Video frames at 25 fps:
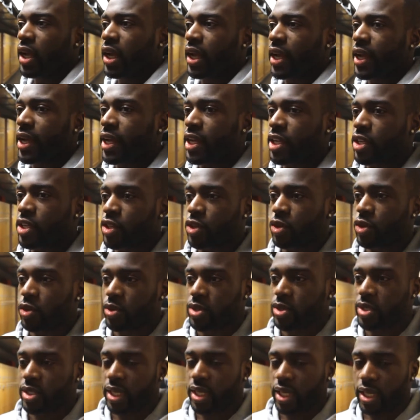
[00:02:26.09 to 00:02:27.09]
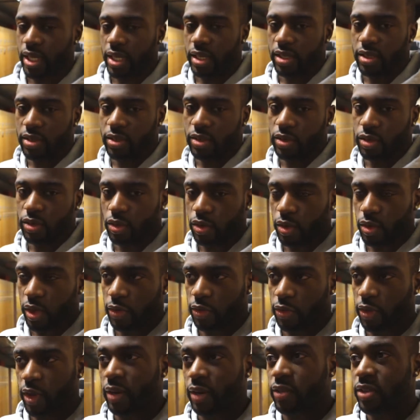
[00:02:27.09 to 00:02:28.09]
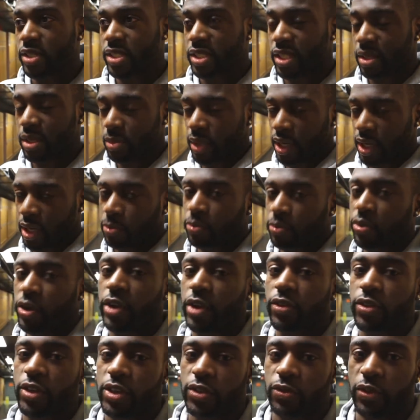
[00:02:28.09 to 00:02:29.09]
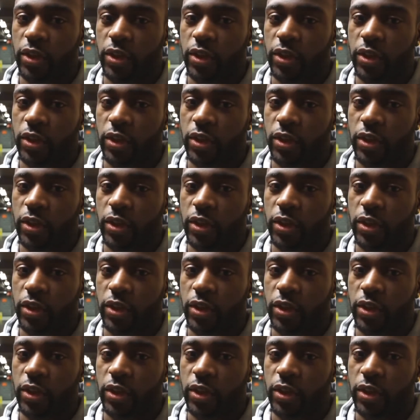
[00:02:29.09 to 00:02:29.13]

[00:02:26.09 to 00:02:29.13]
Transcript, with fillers: and you'll see, if you haven't seen my previous